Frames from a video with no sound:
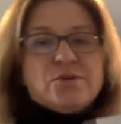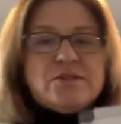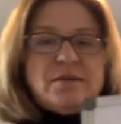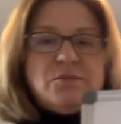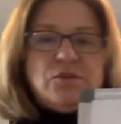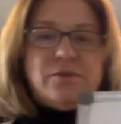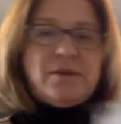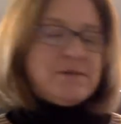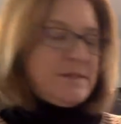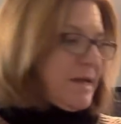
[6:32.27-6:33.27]
4 times 2
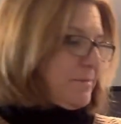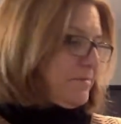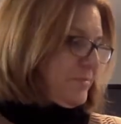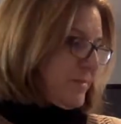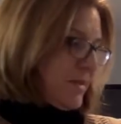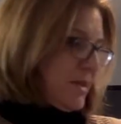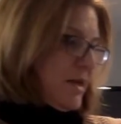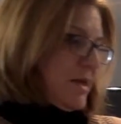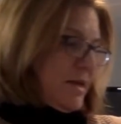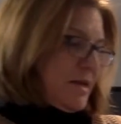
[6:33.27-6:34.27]
equals 8.
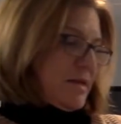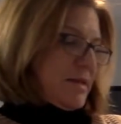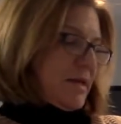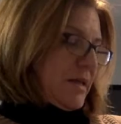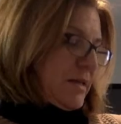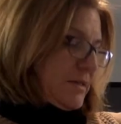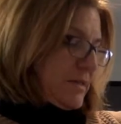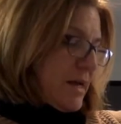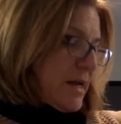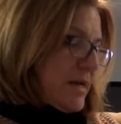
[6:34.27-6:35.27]
Now let's
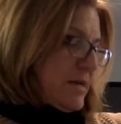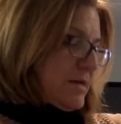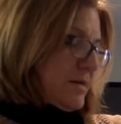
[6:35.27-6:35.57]
say